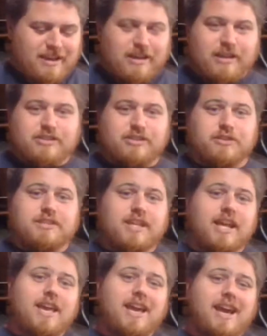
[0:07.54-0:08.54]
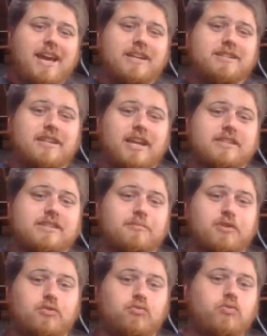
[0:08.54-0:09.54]
So today I actually got
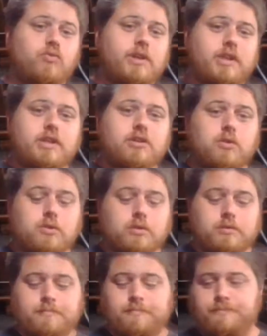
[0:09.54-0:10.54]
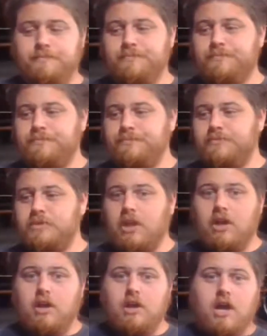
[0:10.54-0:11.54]
something really cool,
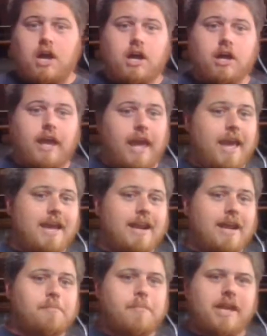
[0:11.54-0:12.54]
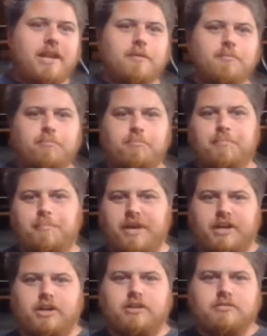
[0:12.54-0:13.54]
and I made it
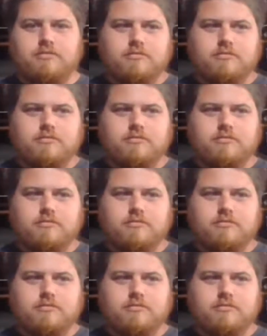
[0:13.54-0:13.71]
bigger.